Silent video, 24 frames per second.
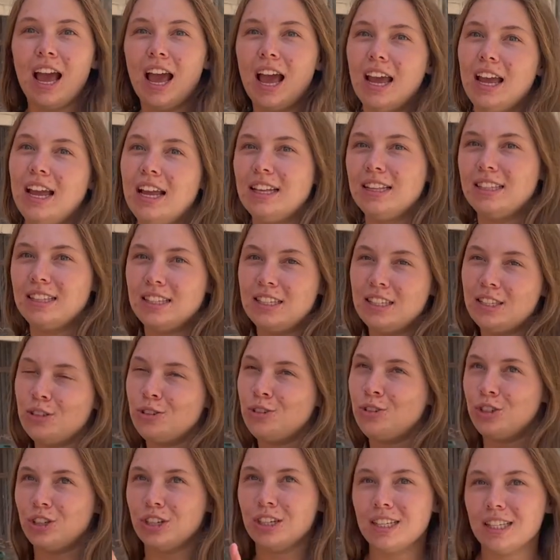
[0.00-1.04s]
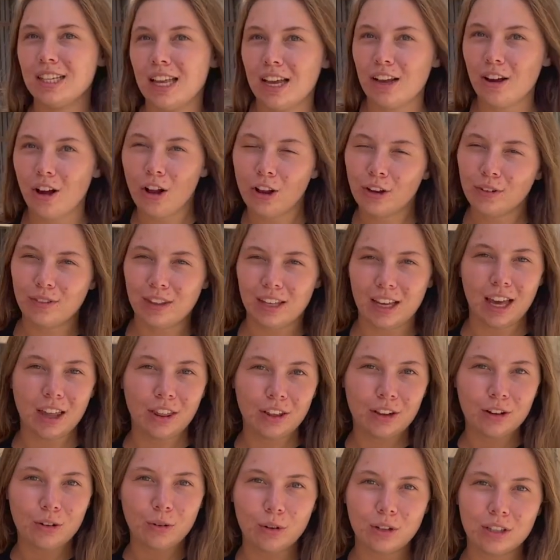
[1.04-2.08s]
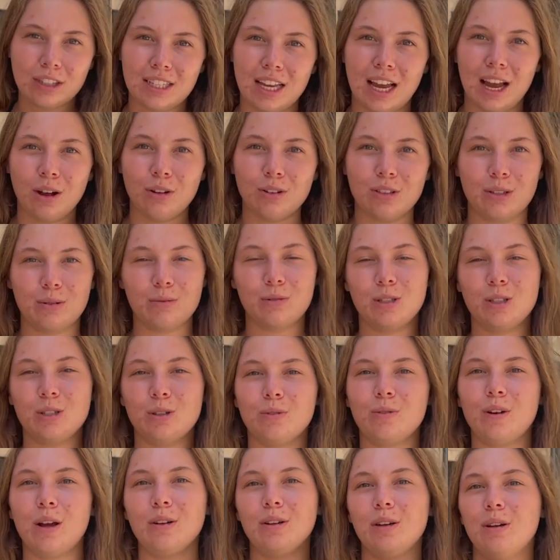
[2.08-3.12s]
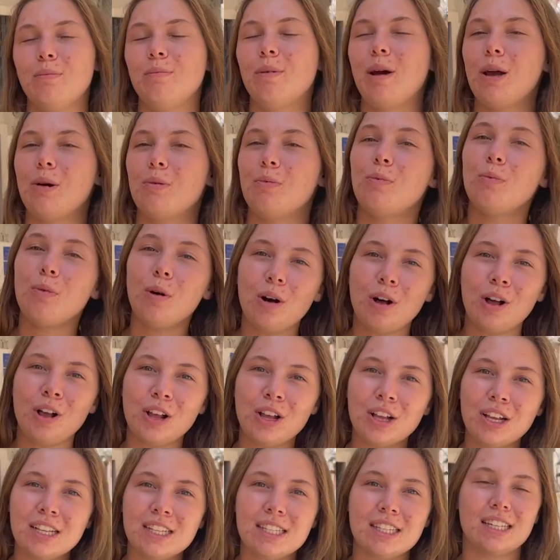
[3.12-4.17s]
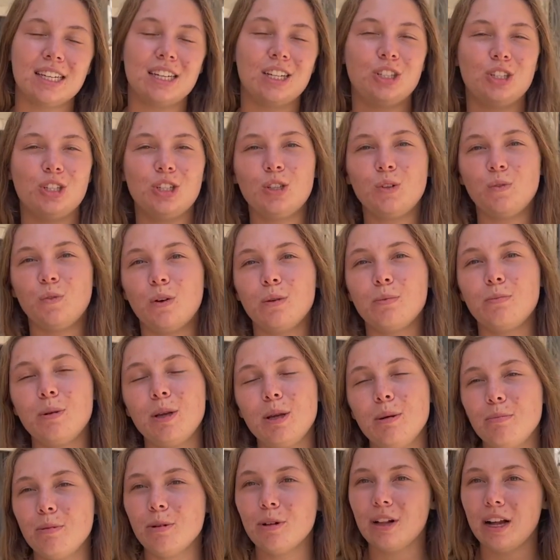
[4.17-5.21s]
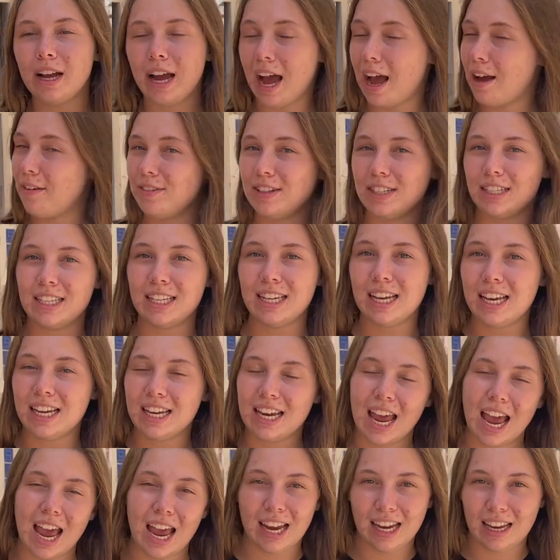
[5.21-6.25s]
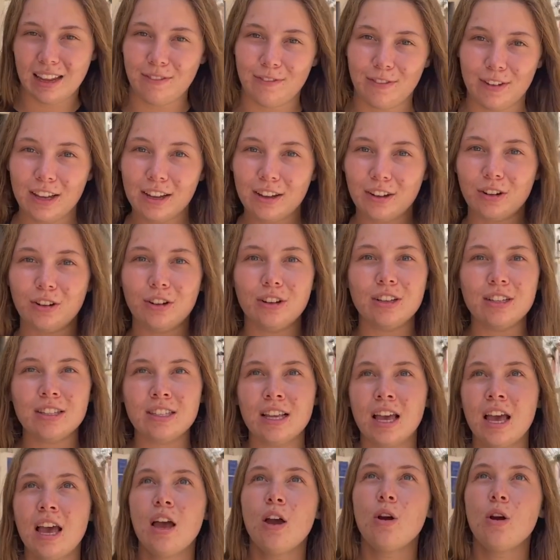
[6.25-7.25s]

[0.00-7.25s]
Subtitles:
It's just like all of the other old towns. It was surrounded by walls and it's just for people. I haven't seen any vehicles.